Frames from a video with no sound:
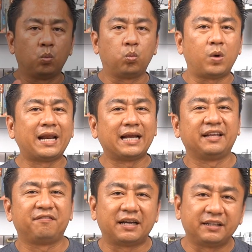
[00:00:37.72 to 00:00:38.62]
What are the
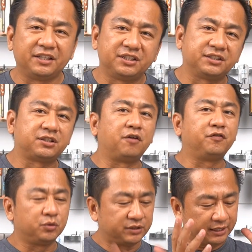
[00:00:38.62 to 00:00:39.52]
advantages of
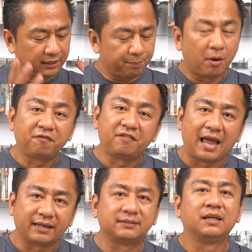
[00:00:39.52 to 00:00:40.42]
using Nippon
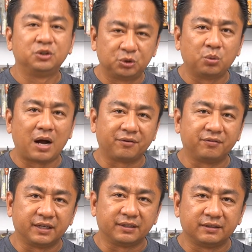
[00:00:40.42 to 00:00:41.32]
Flex
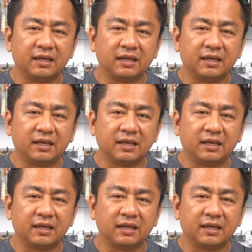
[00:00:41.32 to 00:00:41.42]
200?